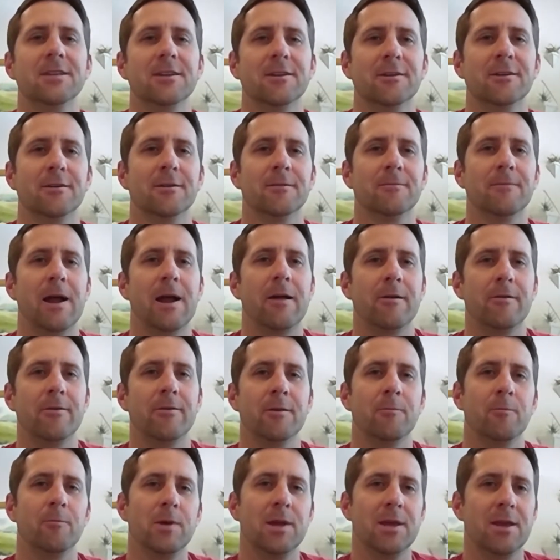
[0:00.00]
here rather
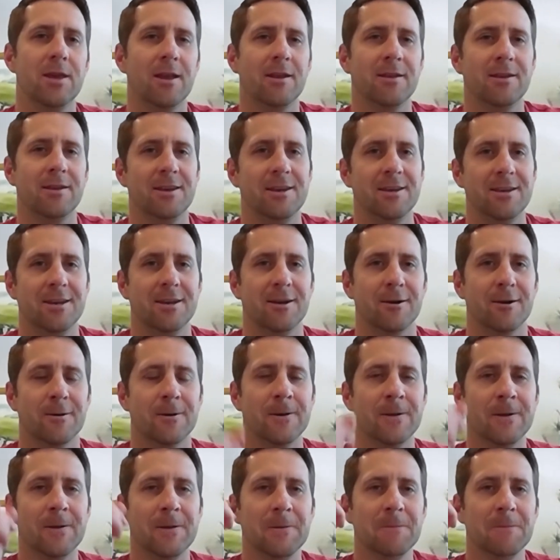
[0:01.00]
than weekending here.